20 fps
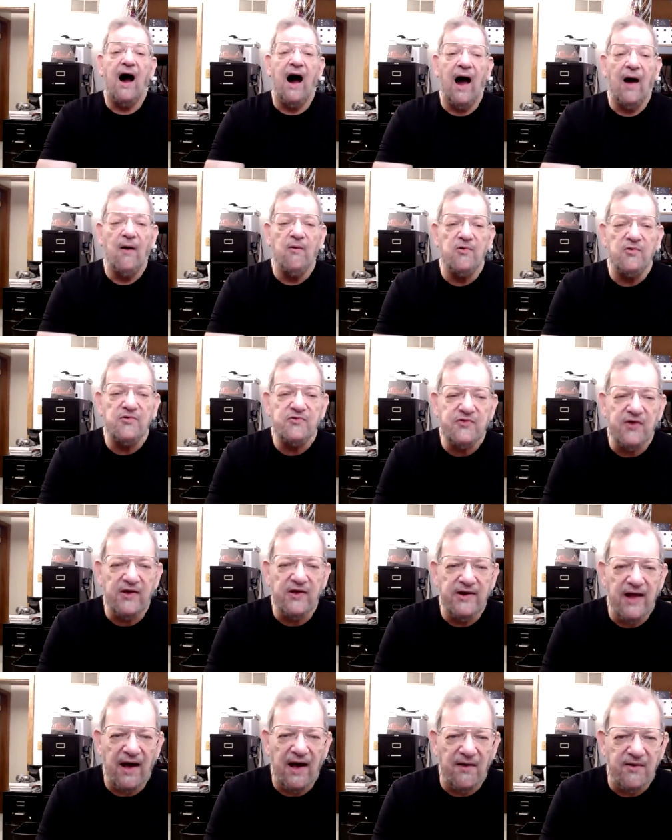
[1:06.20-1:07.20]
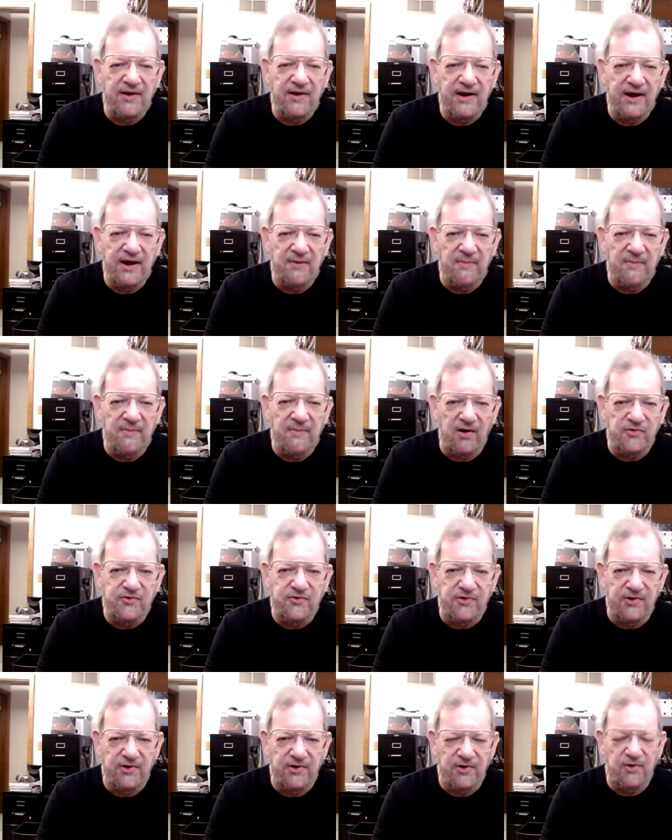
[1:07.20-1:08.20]
I will send out an email
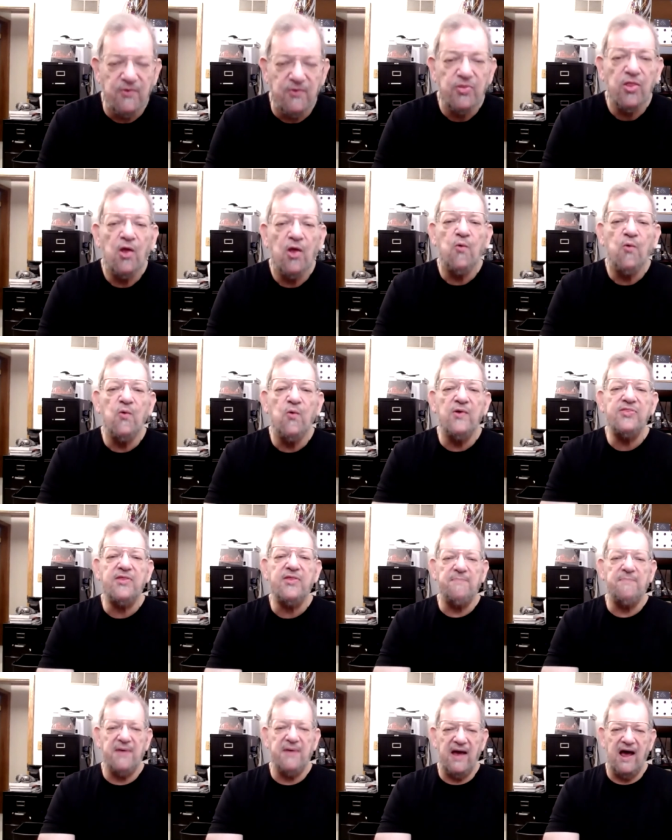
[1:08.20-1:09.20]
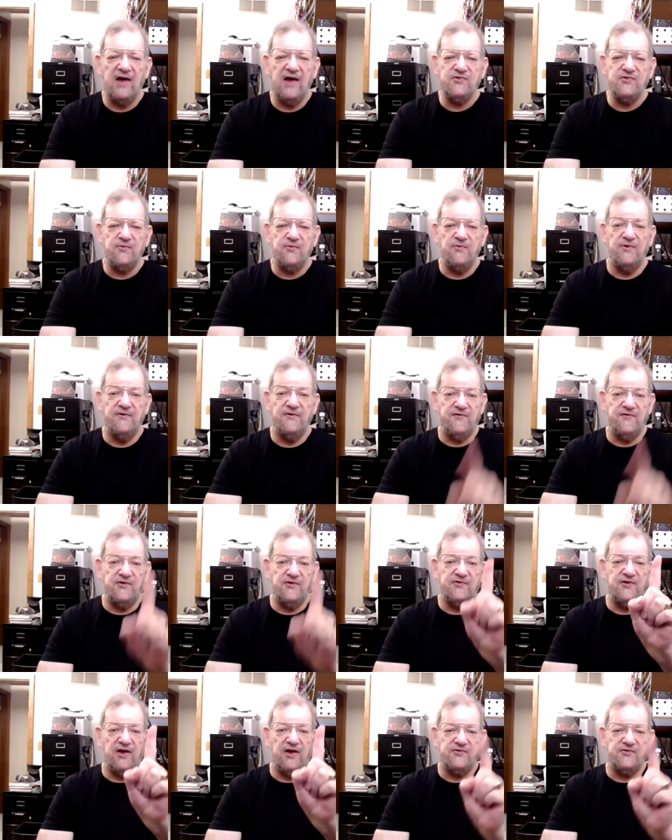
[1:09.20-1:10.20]
to you with the password for
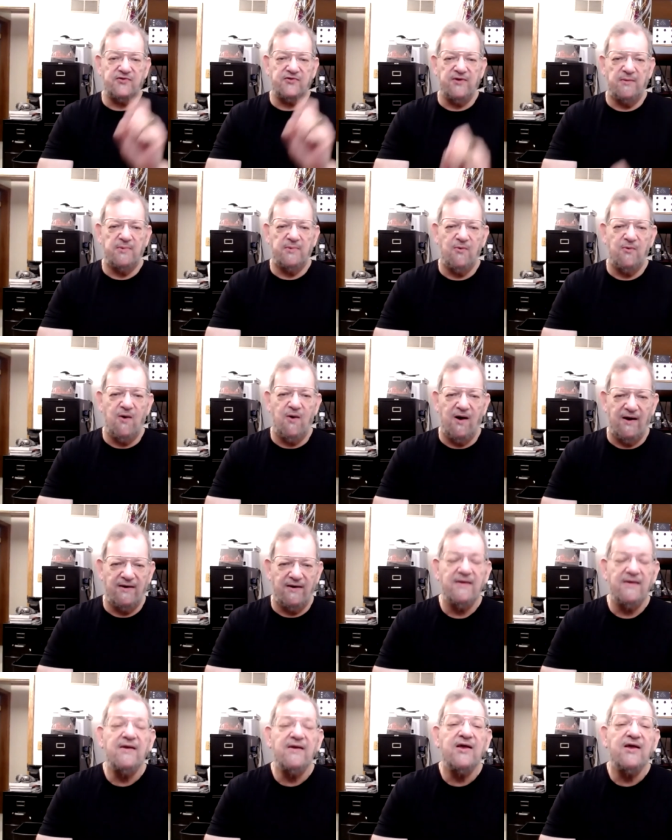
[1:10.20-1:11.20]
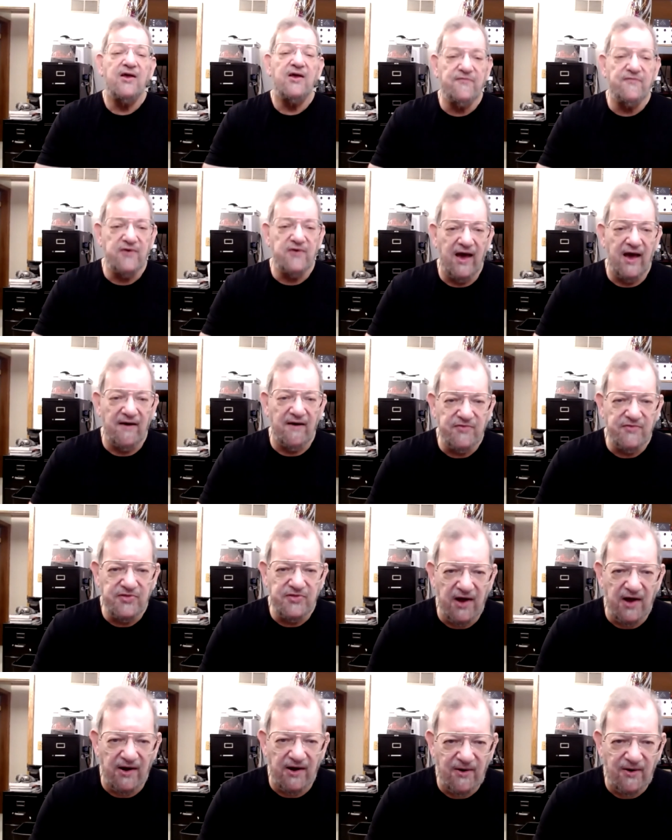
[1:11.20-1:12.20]
test number one. If you
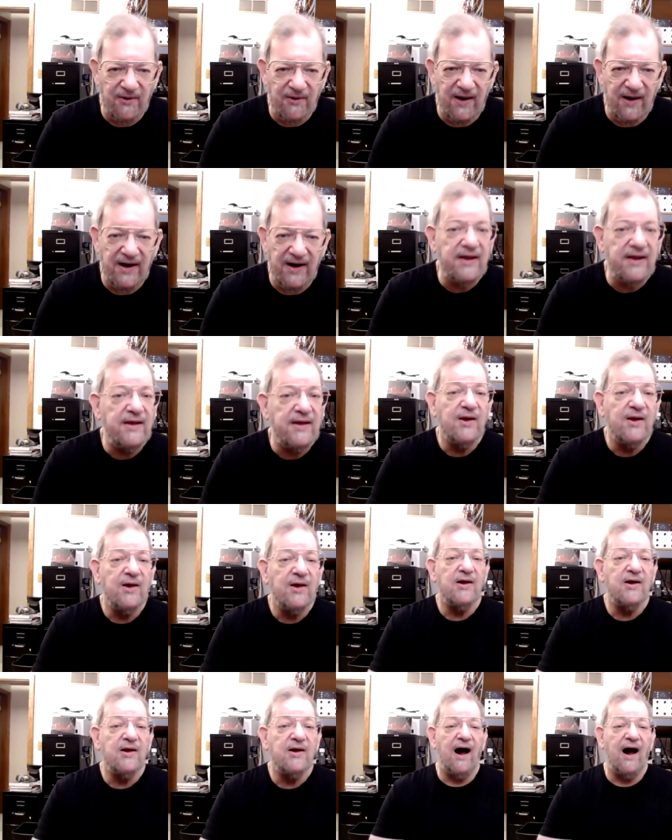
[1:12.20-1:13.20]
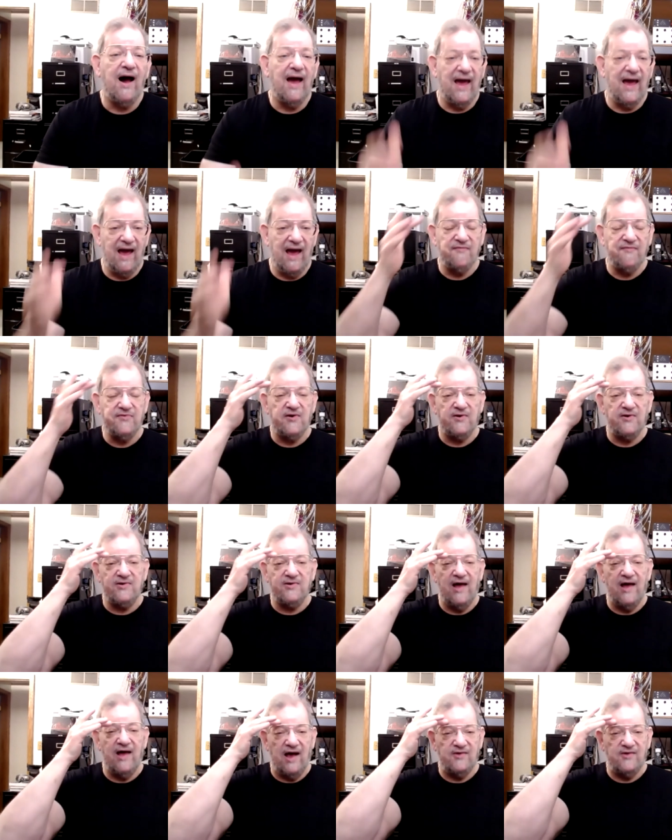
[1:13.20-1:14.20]
haven't done already, uh, after
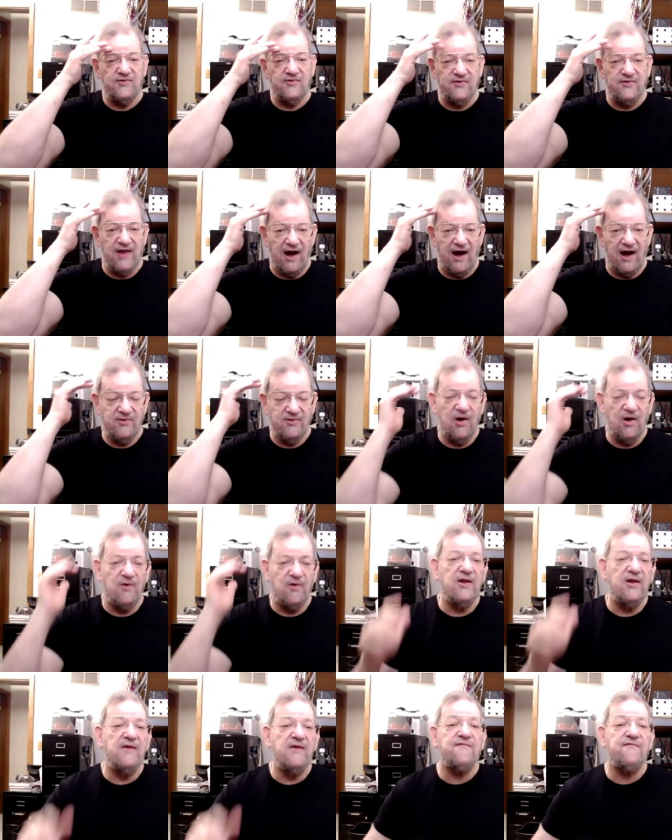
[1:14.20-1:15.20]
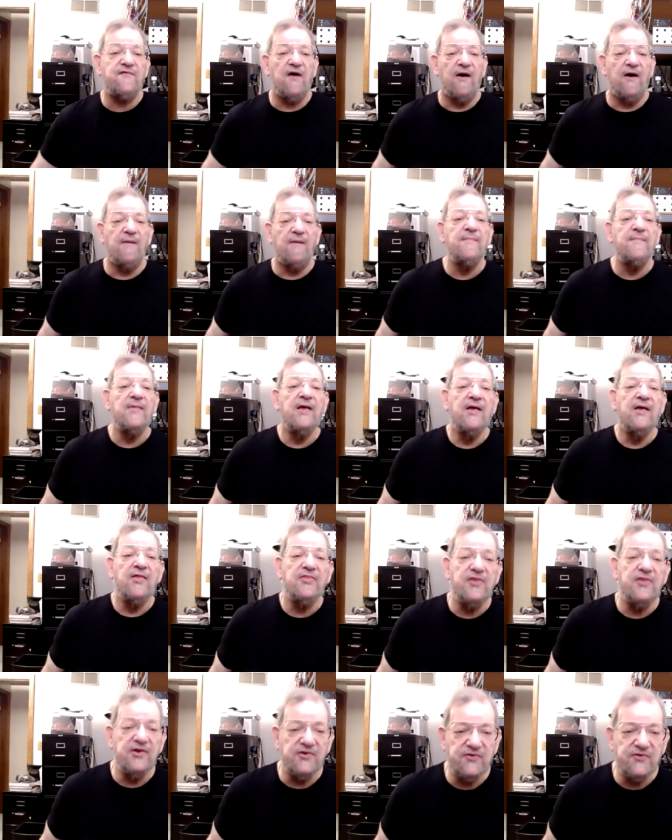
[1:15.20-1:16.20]
class, download it from
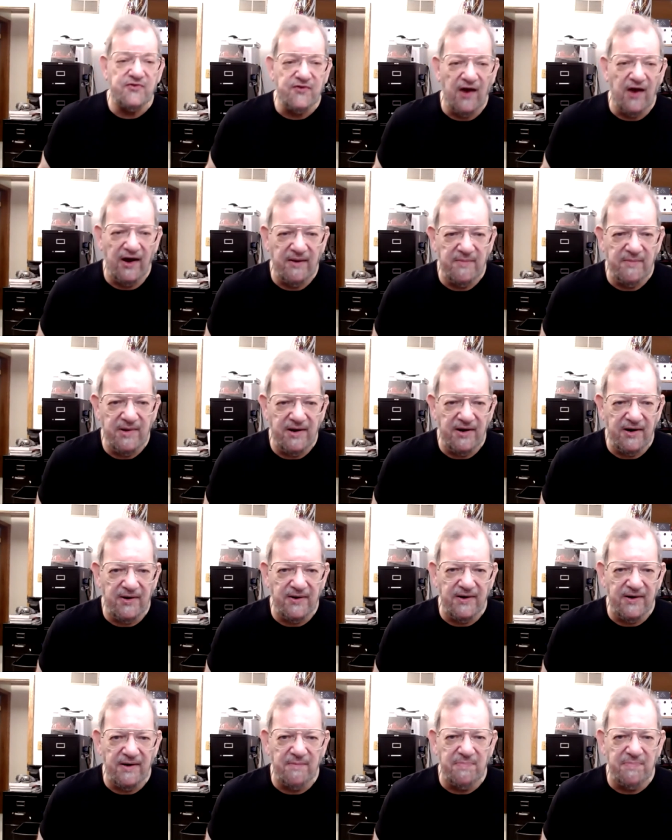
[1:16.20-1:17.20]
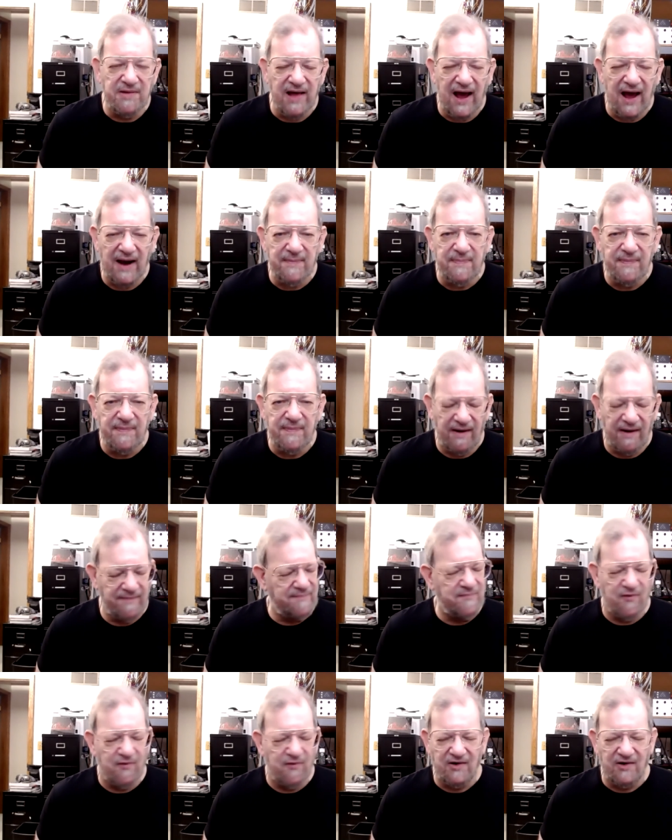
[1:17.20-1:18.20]
the assignment area Black uh,
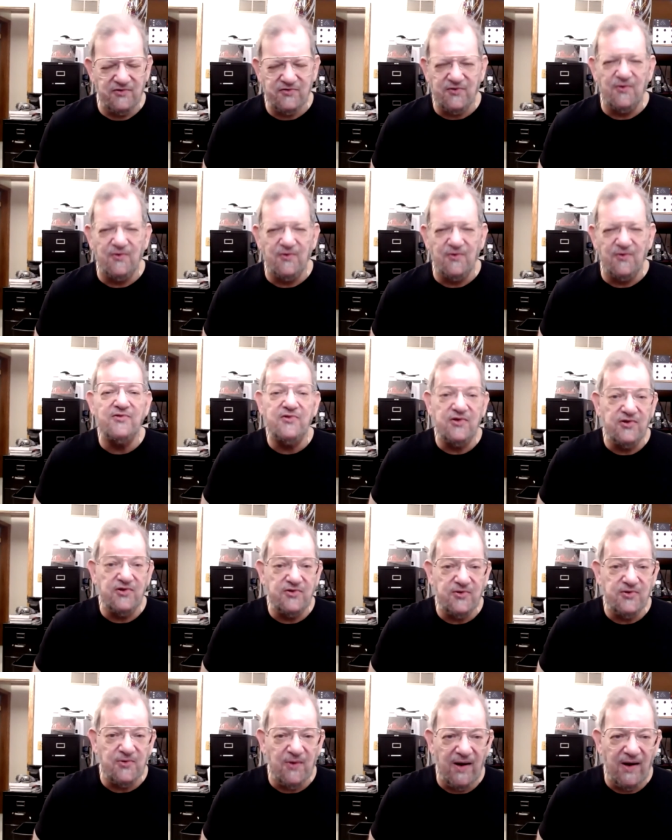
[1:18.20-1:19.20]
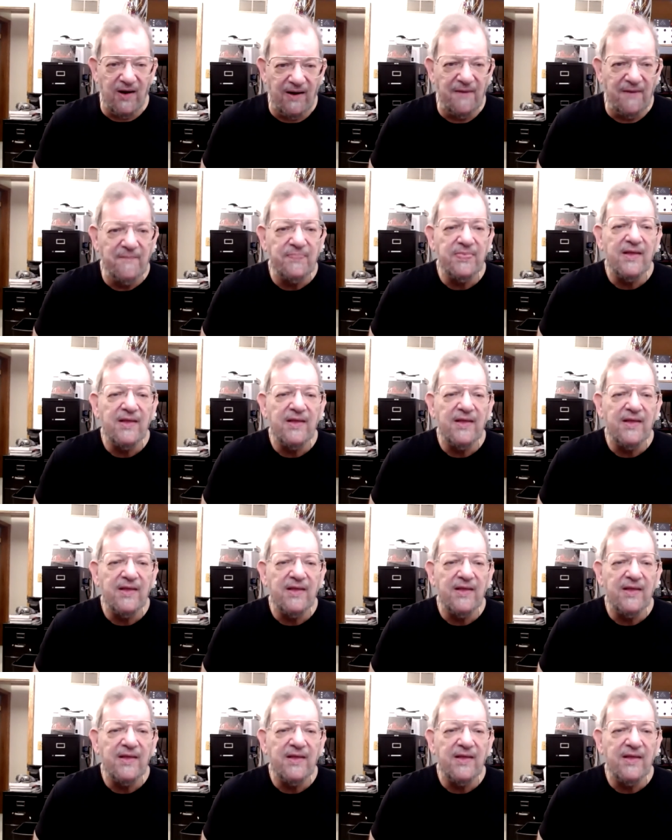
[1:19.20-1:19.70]
Farm School D2L,